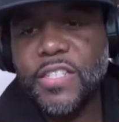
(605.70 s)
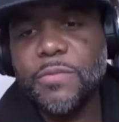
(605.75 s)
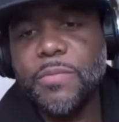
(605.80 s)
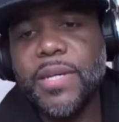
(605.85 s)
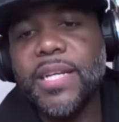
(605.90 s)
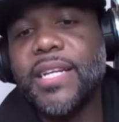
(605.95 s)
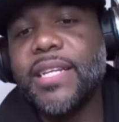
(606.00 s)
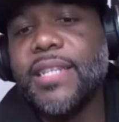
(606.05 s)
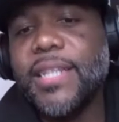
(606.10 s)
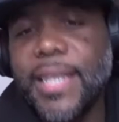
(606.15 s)

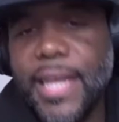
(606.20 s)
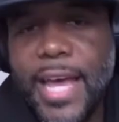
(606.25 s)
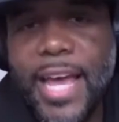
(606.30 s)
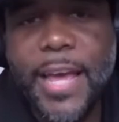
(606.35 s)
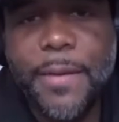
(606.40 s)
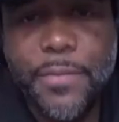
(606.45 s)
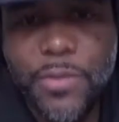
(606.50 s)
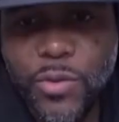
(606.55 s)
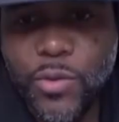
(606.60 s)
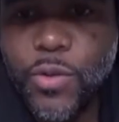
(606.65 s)
been in the
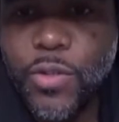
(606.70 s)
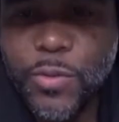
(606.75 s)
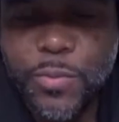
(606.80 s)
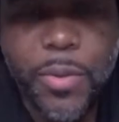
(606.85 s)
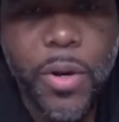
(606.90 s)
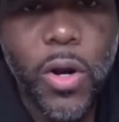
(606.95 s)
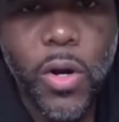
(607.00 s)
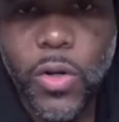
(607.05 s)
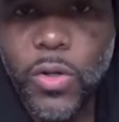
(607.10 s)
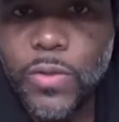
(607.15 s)
game is Chris
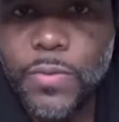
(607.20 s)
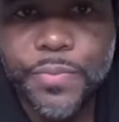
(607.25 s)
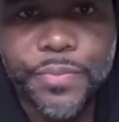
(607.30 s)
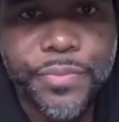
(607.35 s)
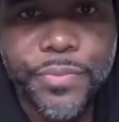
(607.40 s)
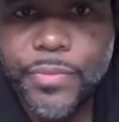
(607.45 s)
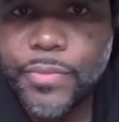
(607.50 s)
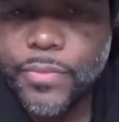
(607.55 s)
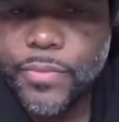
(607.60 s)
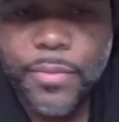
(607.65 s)
Paul.
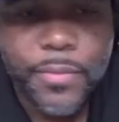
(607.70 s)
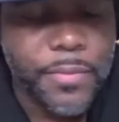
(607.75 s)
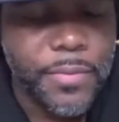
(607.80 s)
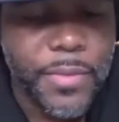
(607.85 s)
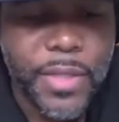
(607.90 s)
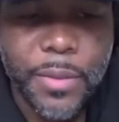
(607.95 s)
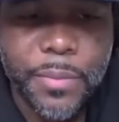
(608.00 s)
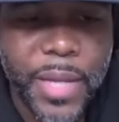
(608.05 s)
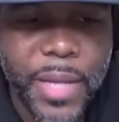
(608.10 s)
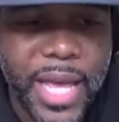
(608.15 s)

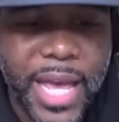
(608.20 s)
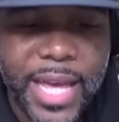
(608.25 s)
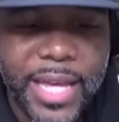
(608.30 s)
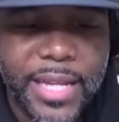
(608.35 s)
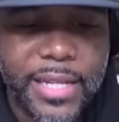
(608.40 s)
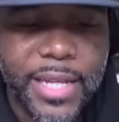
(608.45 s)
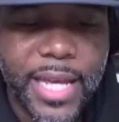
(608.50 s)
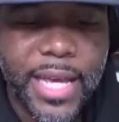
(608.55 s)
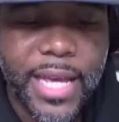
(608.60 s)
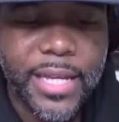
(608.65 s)

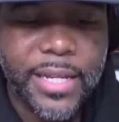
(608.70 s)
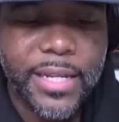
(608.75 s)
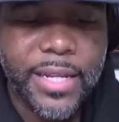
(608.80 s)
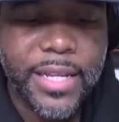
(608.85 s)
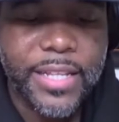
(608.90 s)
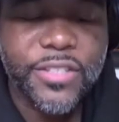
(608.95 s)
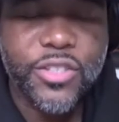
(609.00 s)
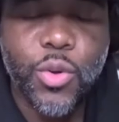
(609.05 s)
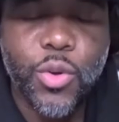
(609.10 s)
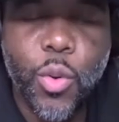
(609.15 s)
And
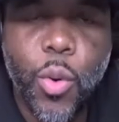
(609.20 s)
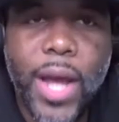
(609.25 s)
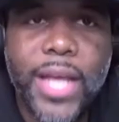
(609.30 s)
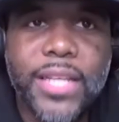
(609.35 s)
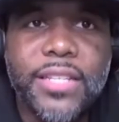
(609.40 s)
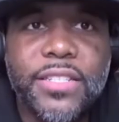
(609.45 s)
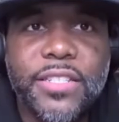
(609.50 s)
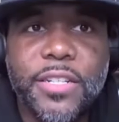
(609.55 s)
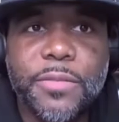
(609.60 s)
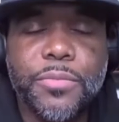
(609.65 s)
it's
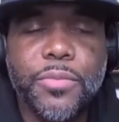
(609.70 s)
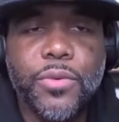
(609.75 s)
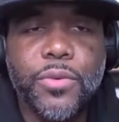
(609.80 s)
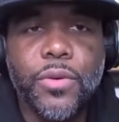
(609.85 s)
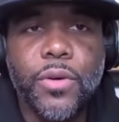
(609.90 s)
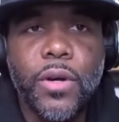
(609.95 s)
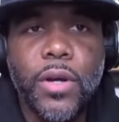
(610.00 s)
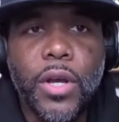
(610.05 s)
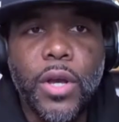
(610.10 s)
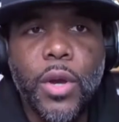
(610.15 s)
quite simple.
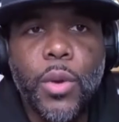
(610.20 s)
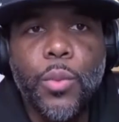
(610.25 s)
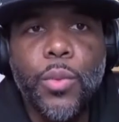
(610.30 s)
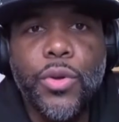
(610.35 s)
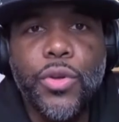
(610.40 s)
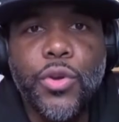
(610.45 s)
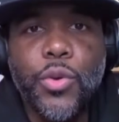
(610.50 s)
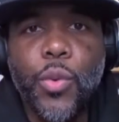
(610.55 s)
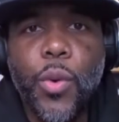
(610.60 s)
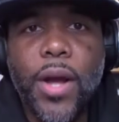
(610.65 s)
When
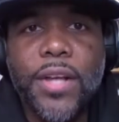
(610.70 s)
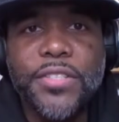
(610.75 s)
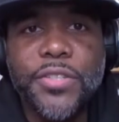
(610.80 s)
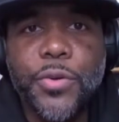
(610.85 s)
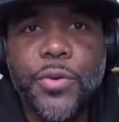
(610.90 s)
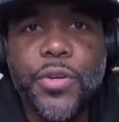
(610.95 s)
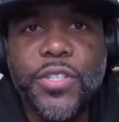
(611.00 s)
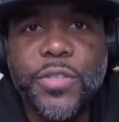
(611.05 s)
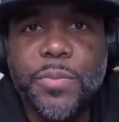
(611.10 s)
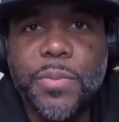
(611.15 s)
you watch
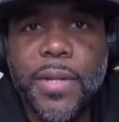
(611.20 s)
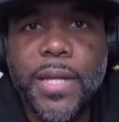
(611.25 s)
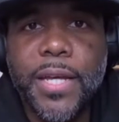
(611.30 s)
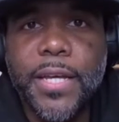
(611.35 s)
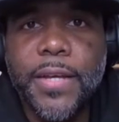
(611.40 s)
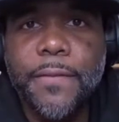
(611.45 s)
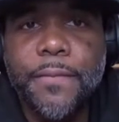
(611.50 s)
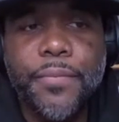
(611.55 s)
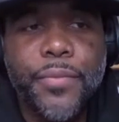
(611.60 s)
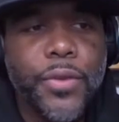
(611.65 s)
Chris
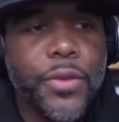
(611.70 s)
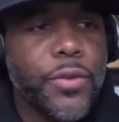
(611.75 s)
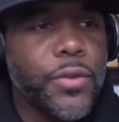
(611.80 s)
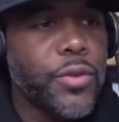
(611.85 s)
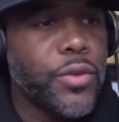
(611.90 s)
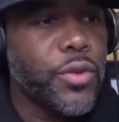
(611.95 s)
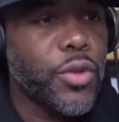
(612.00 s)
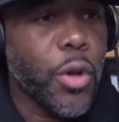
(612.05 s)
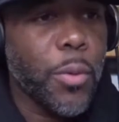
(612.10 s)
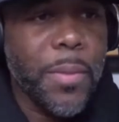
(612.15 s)
play,
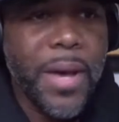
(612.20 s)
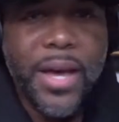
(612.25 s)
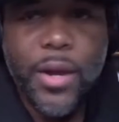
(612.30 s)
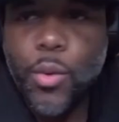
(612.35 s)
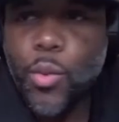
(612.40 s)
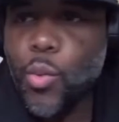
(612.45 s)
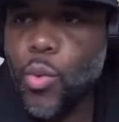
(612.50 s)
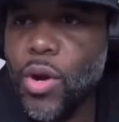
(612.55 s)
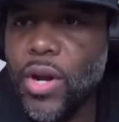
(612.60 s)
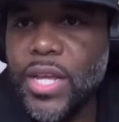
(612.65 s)
no
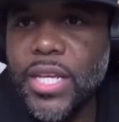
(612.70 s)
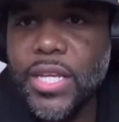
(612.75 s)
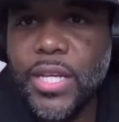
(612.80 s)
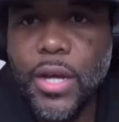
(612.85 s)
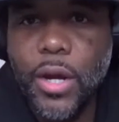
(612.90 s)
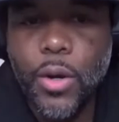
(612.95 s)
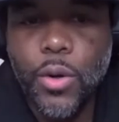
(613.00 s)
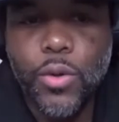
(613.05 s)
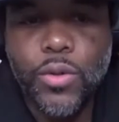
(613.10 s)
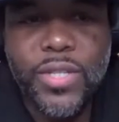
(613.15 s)
matter where he
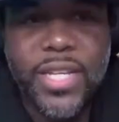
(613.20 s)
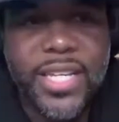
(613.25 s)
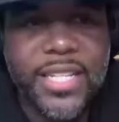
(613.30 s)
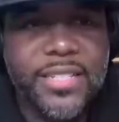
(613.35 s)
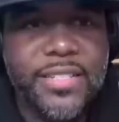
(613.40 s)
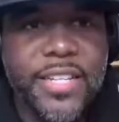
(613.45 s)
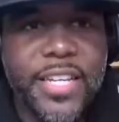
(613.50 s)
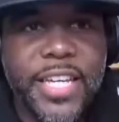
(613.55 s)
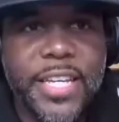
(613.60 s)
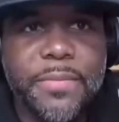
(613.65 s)
goes,
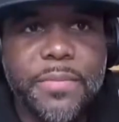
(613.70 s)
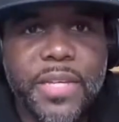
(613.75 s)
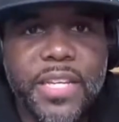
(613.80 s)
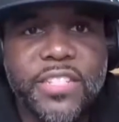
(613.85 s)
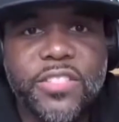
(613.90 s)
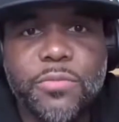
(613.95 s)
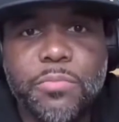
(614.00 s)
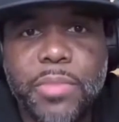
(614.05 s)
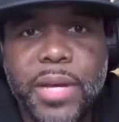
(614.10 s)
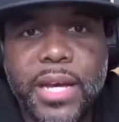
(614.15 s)
his team
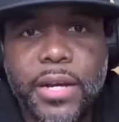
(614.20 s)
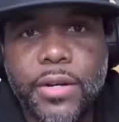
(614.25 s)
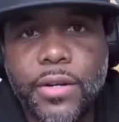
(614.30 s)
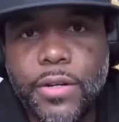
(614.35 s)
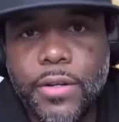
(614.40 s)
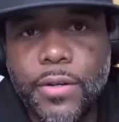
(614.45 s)
gets better.